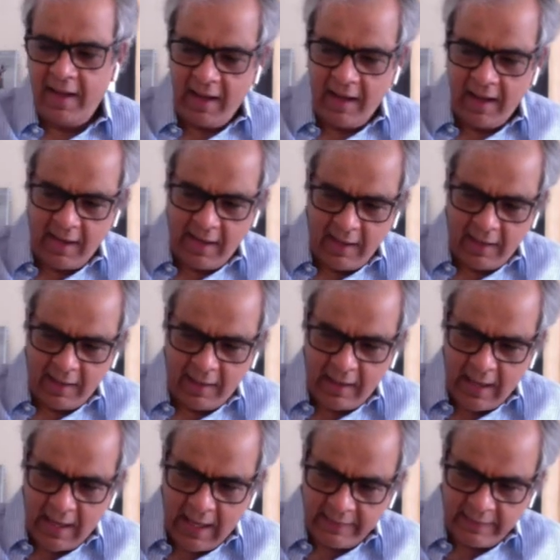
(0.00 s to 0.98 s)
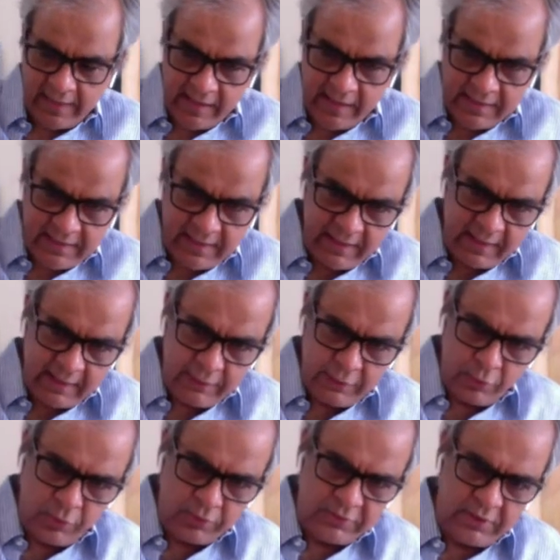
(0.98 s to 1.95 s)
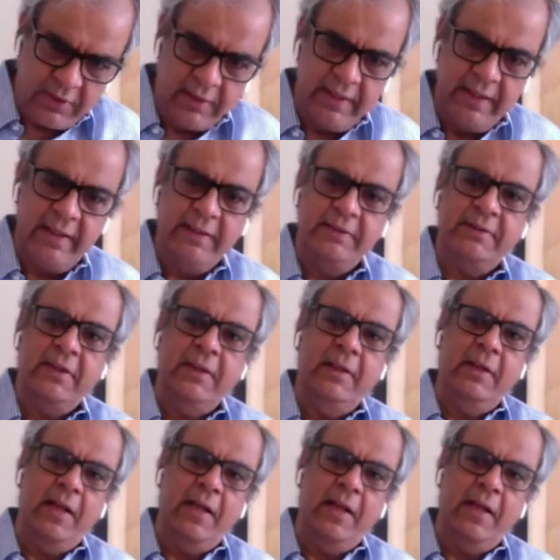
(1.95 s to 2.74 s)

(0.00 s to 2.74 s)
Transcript: And then taking those learnings